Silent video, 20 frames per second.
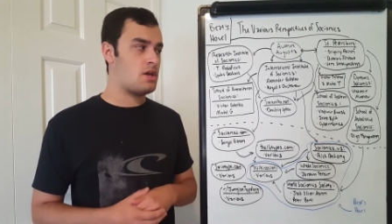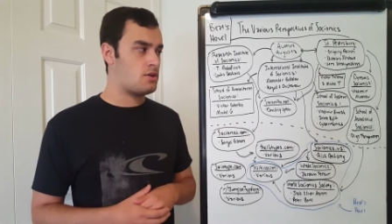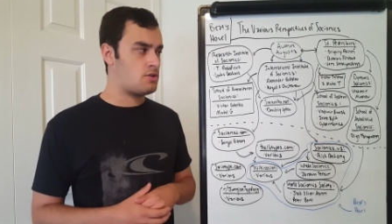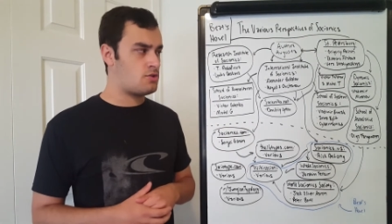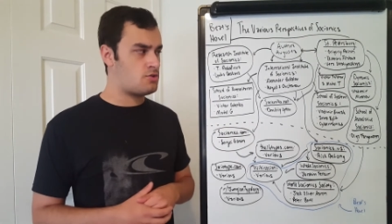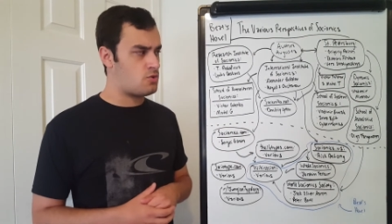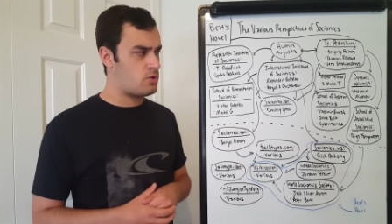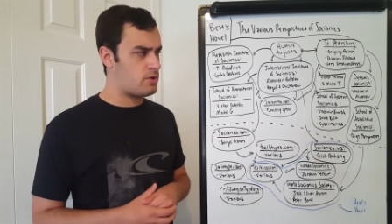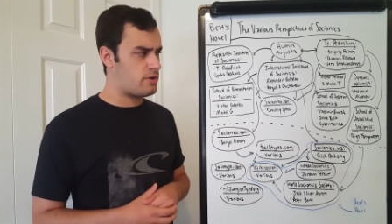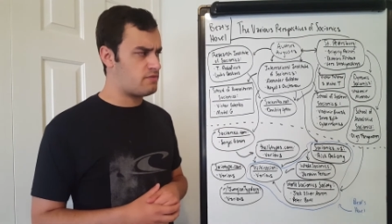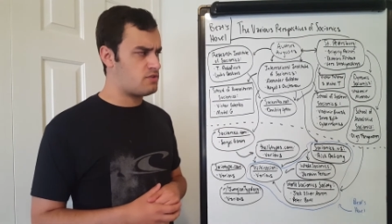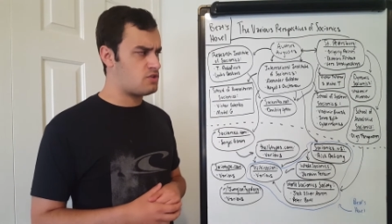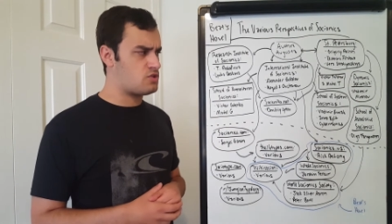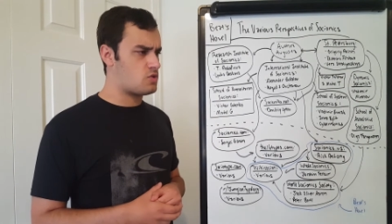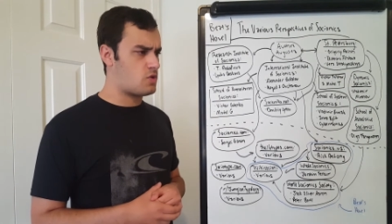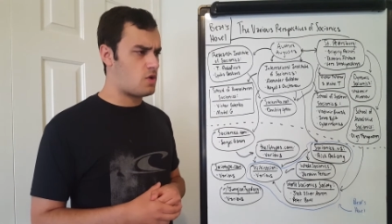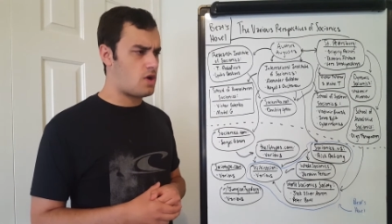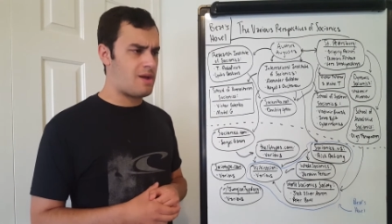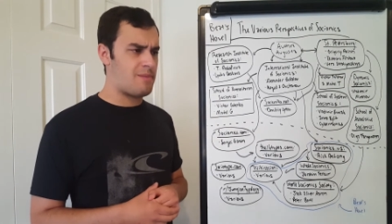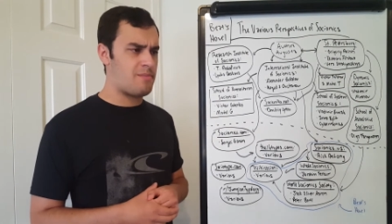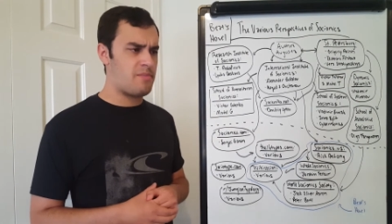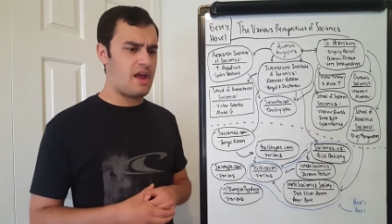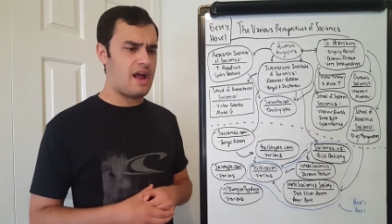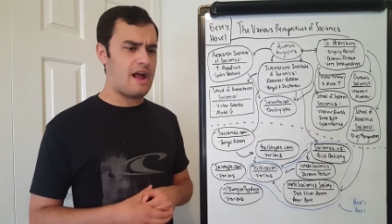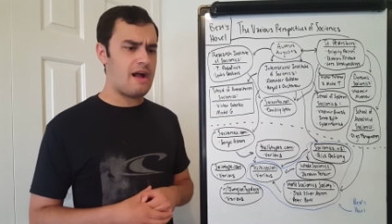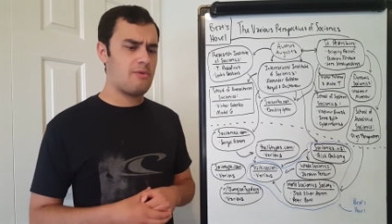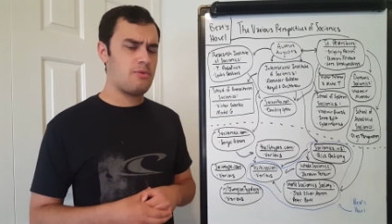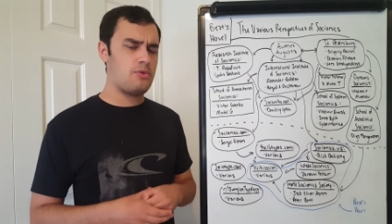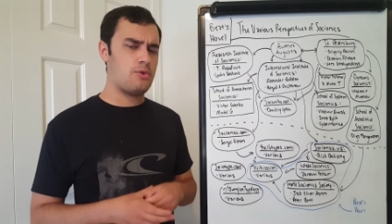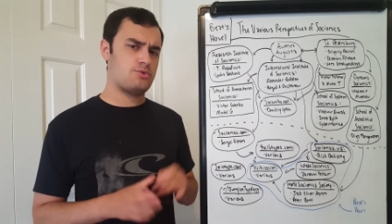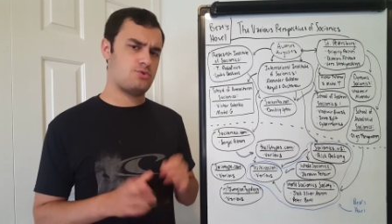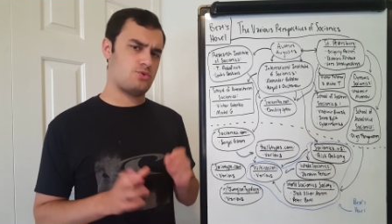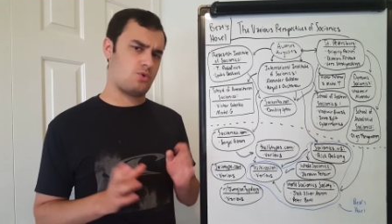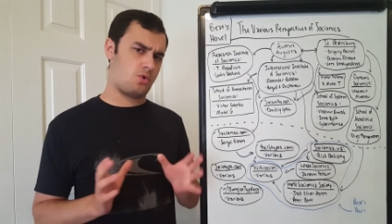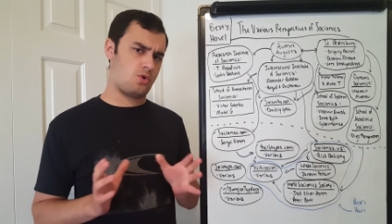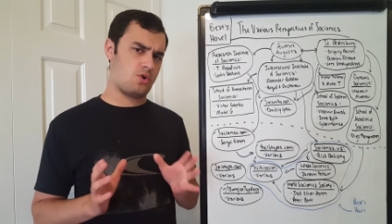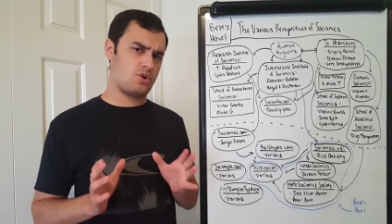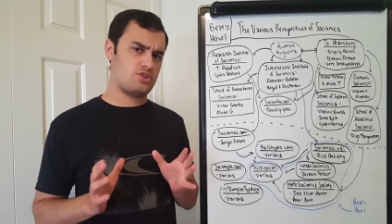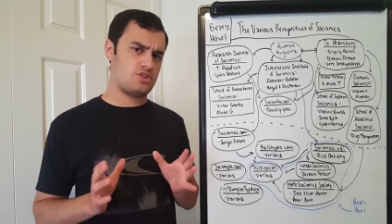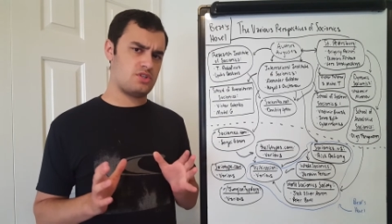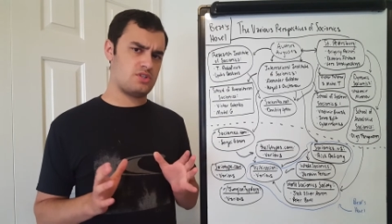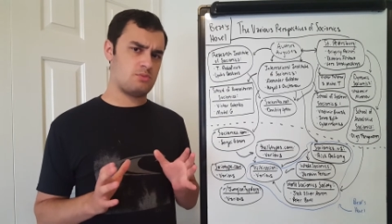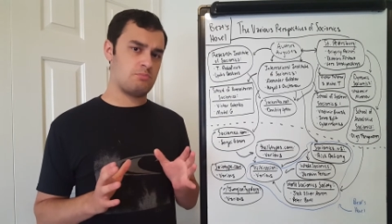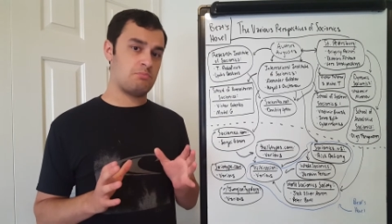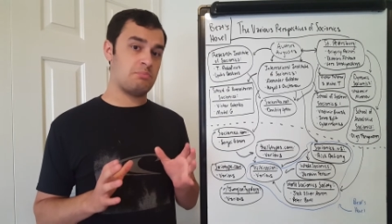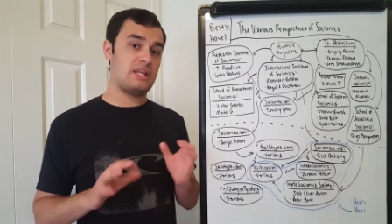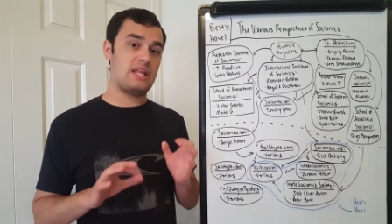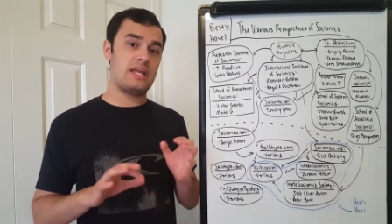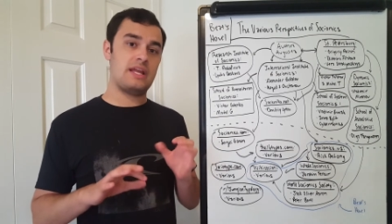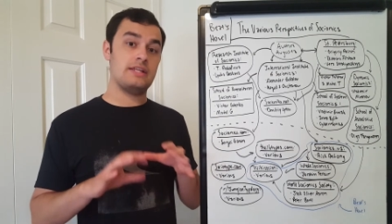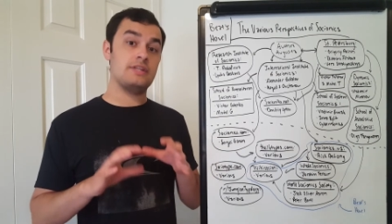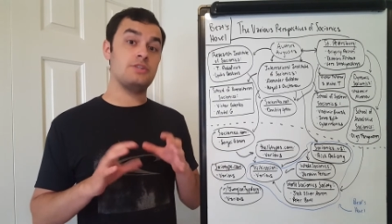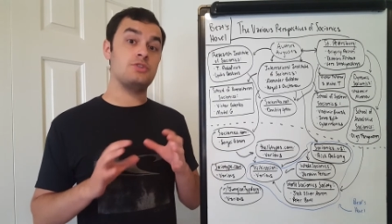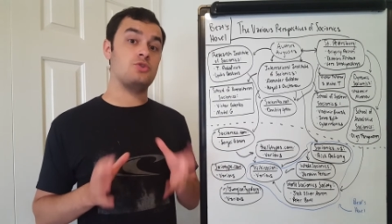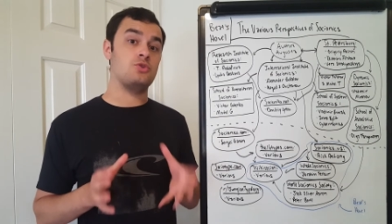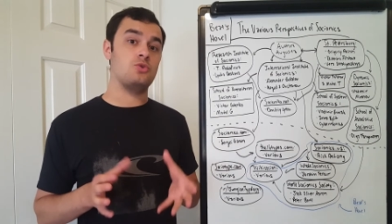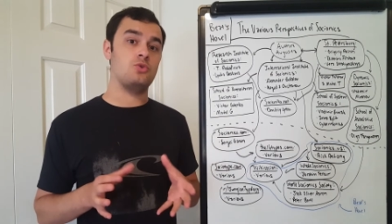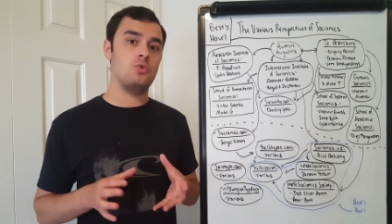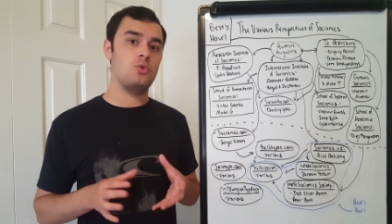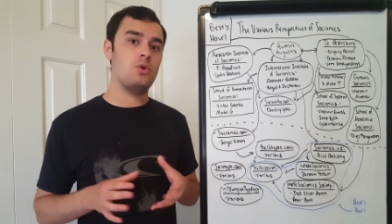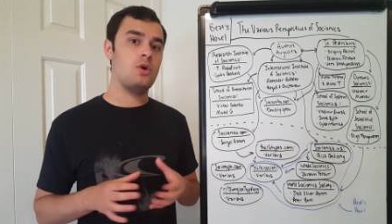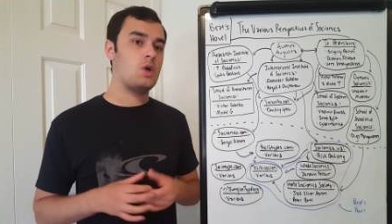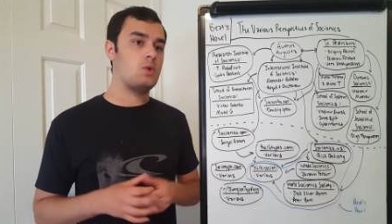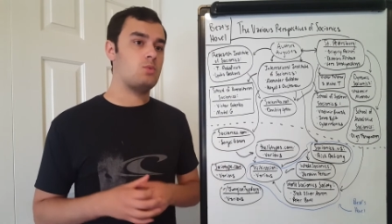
to sort of describe how those origins bled into